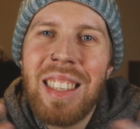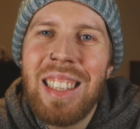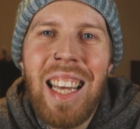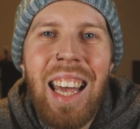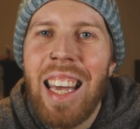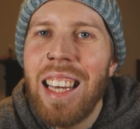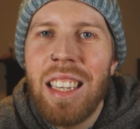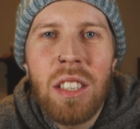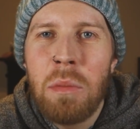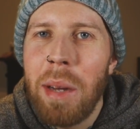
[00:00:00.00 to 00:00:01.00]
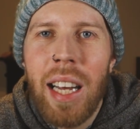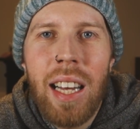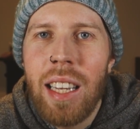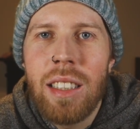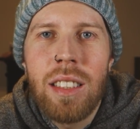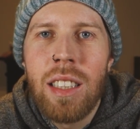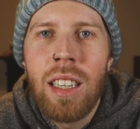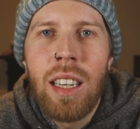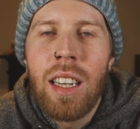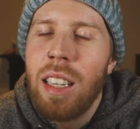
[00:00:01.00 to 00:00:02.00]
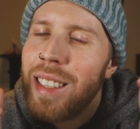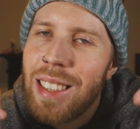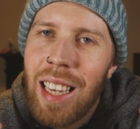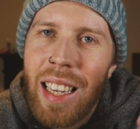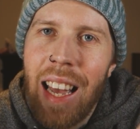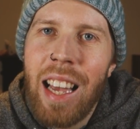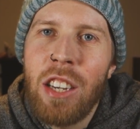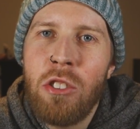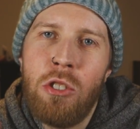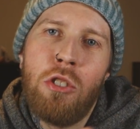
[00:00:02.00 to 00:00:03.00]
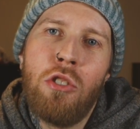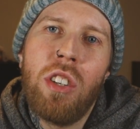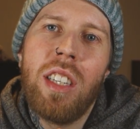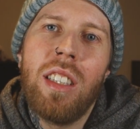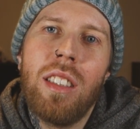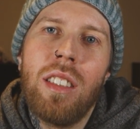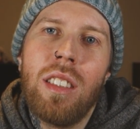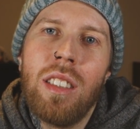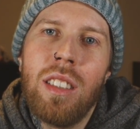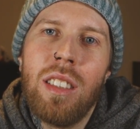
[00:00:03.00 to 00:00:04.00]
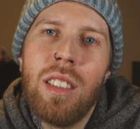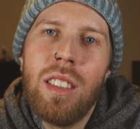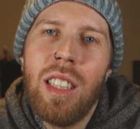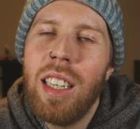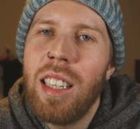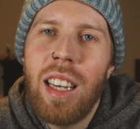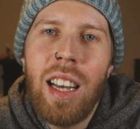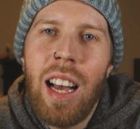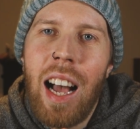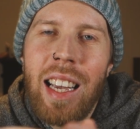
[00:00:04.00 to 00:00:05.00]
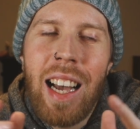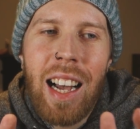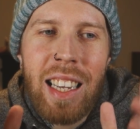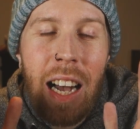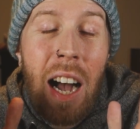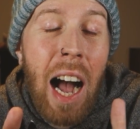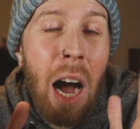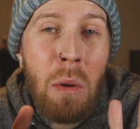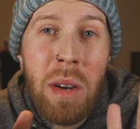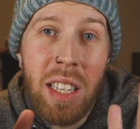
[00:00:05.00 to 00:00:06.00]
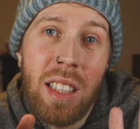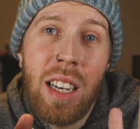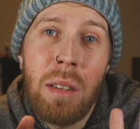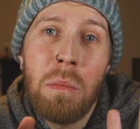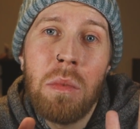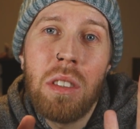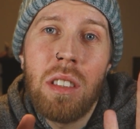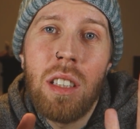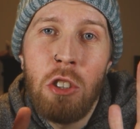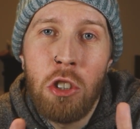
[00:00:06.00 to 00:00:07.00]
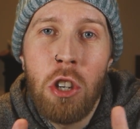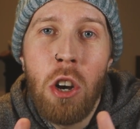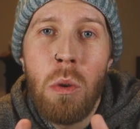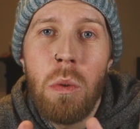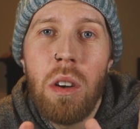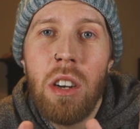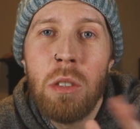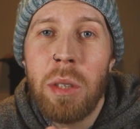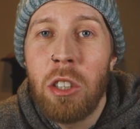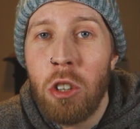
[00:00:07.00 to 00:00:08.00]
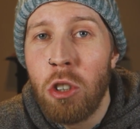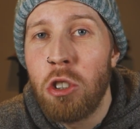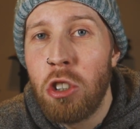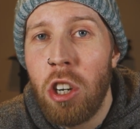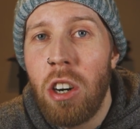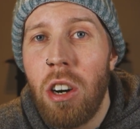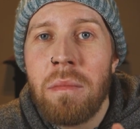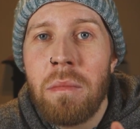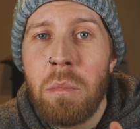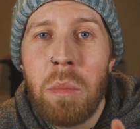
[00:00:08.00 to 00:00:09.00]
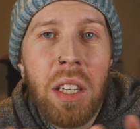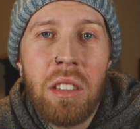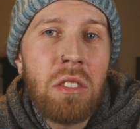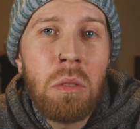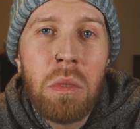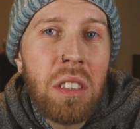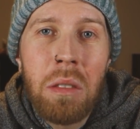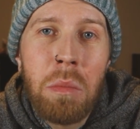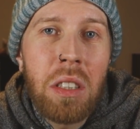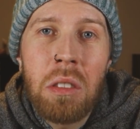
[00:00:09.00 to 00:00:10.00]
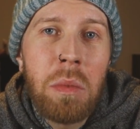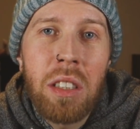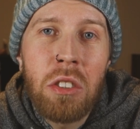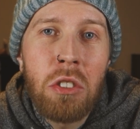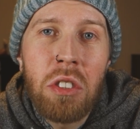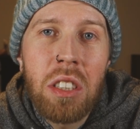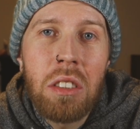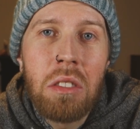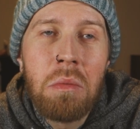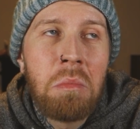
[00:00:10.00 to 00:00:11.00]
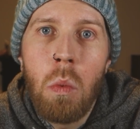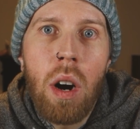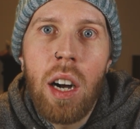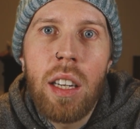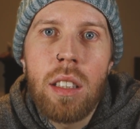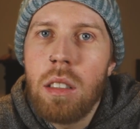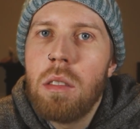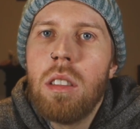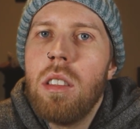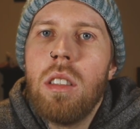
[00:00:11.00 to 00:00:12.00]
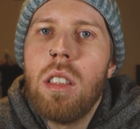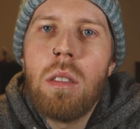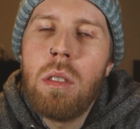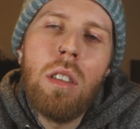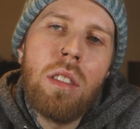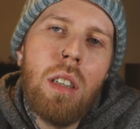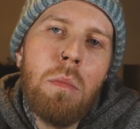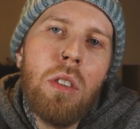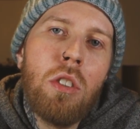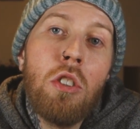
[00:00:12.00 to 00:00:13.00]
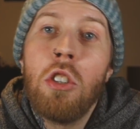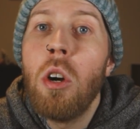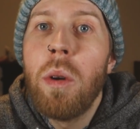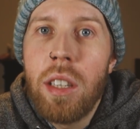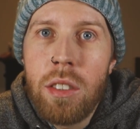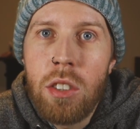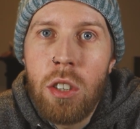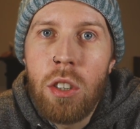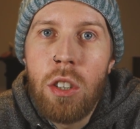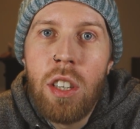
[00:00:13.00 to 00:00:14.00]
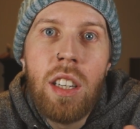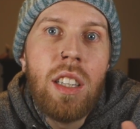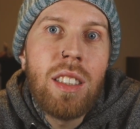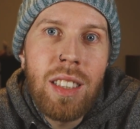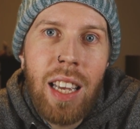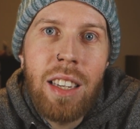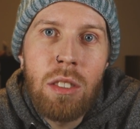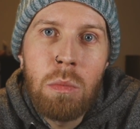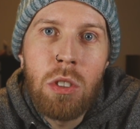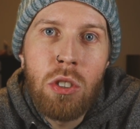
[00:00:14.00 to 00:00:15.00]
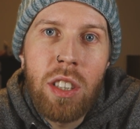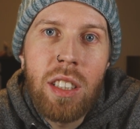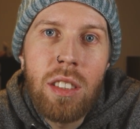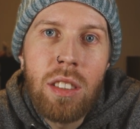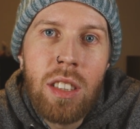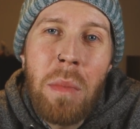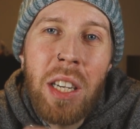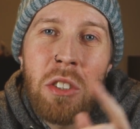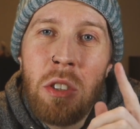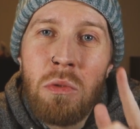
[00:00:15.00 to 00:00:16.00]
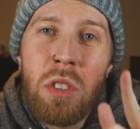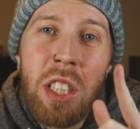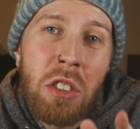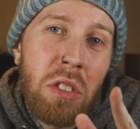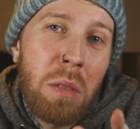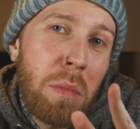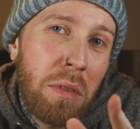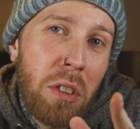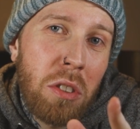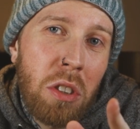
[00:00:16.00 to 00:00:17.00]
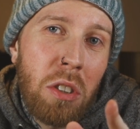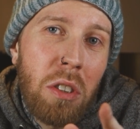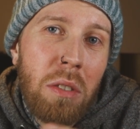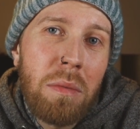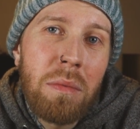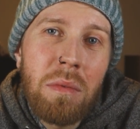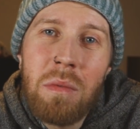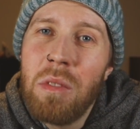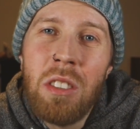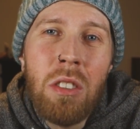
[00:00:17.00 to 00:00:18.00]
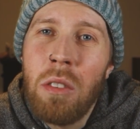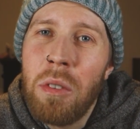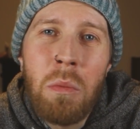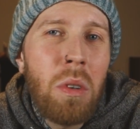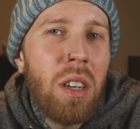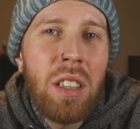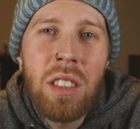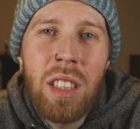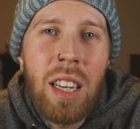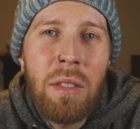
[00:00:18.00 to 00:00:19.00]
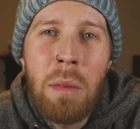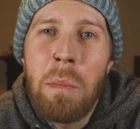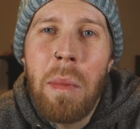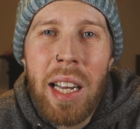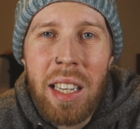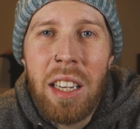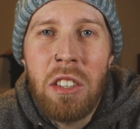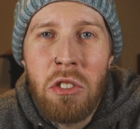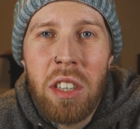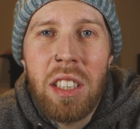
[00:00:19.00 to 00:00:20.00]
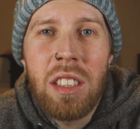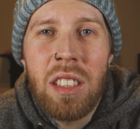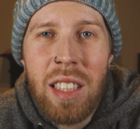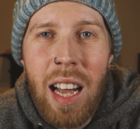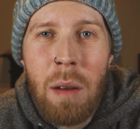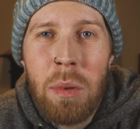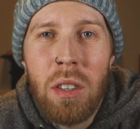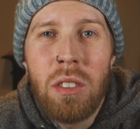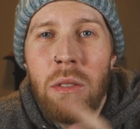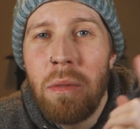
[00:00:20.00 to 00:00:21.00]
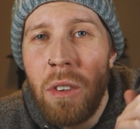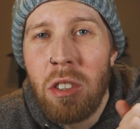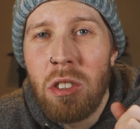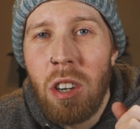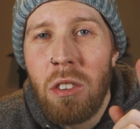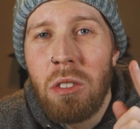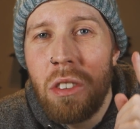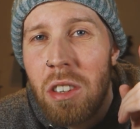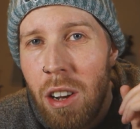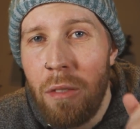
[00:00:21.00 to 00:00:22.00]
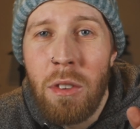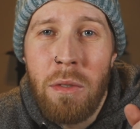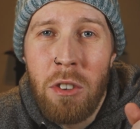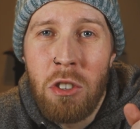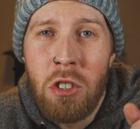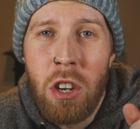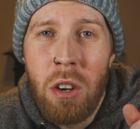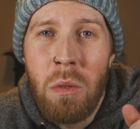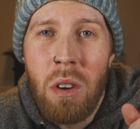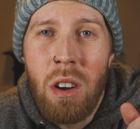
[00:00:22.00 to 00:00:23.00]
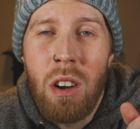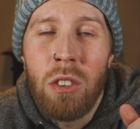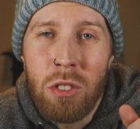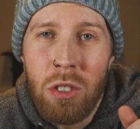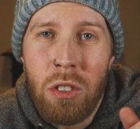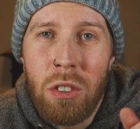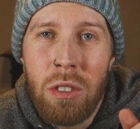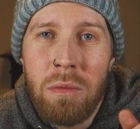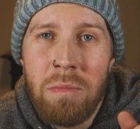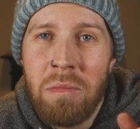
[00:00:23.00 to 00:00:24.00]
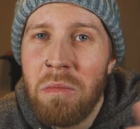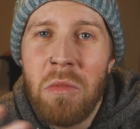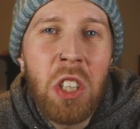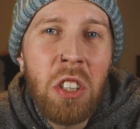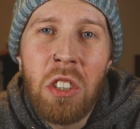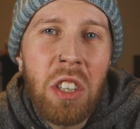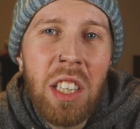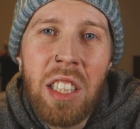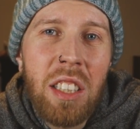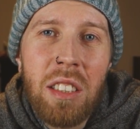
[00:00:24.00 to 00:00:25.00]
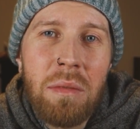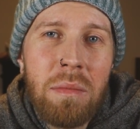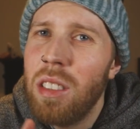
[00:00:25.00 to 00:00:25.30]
Take spares. Take extra strings. Like, I can't count how many times a show has been cut short because someone didn't bring some extra strings. Why? They don't cost that much. You're going on tour, take some strings. Make sure you restring before tour. There's nothing worse than having a manky string snap on the first song of your first show on tour. You're gonna look an idiot.